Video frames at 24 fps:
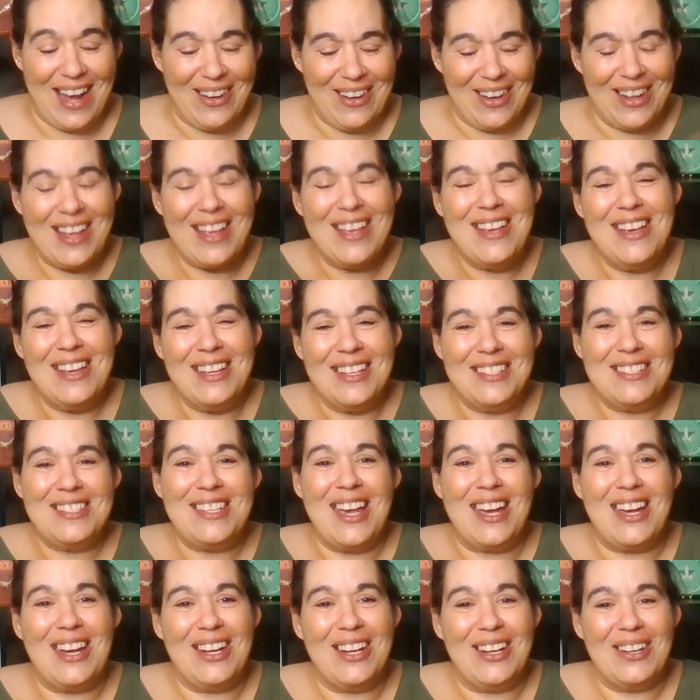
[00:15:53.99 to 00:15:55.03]
So
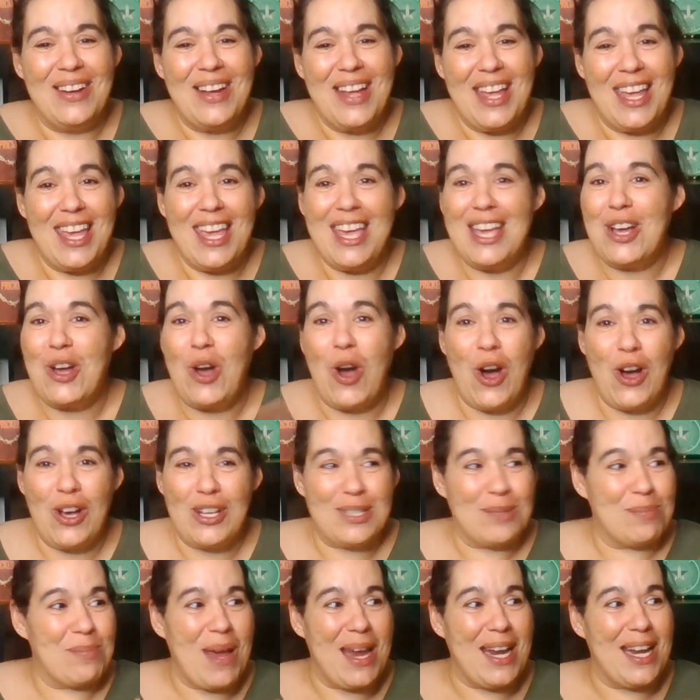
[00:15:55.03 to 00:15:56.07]
it calls my
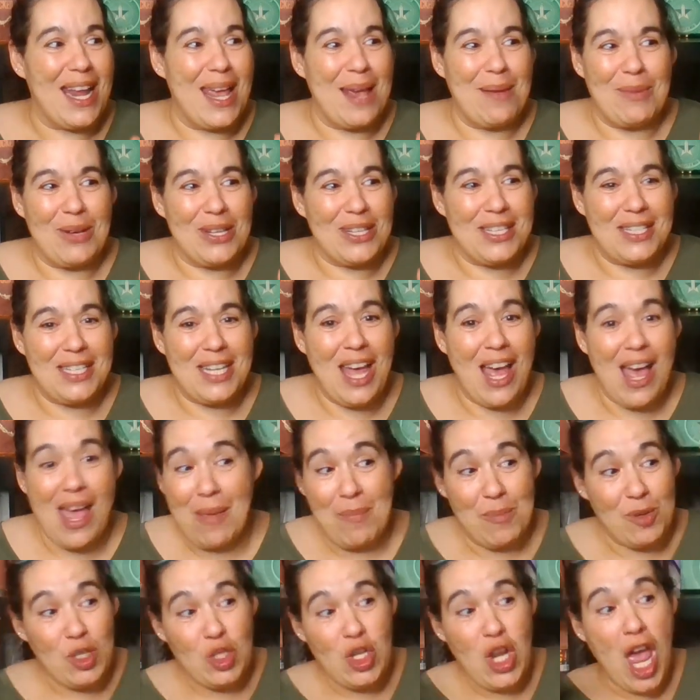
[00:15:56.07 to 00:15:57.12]
name all the time.
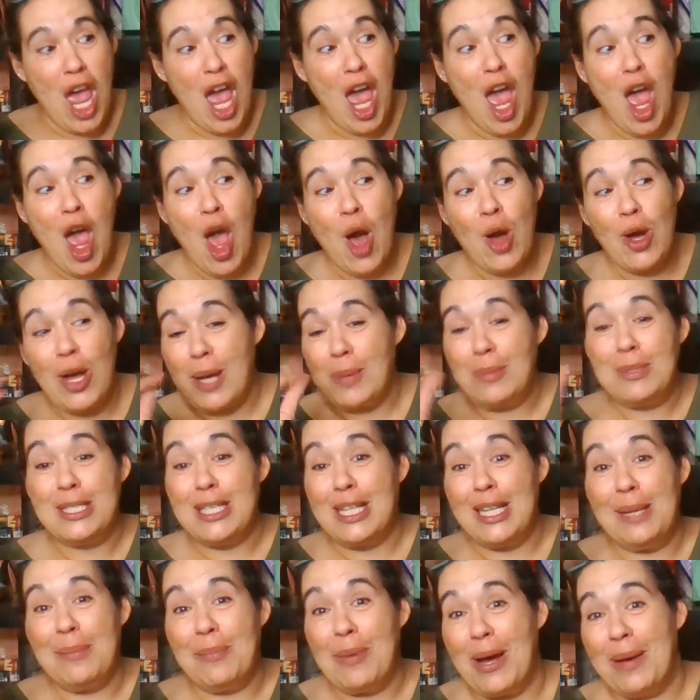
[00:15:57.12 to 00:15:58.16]
Michelle, come sleep on
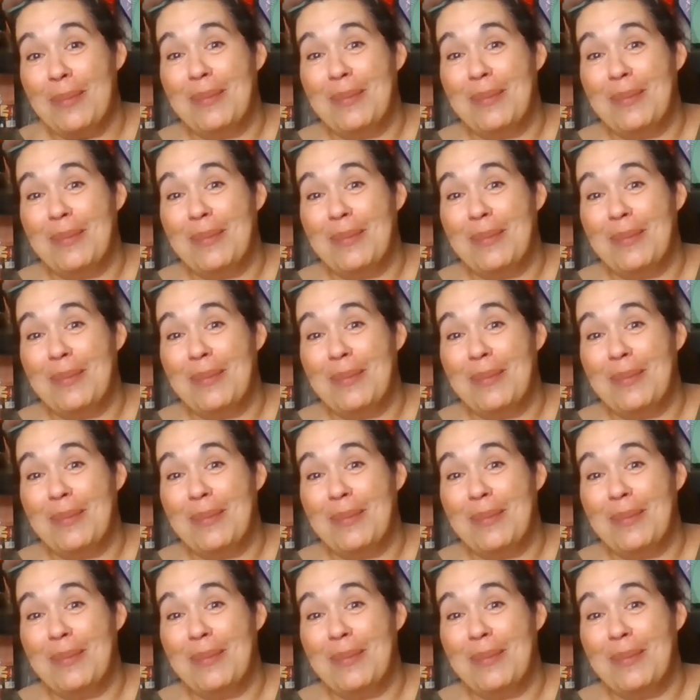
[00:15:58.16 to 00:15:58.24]
me.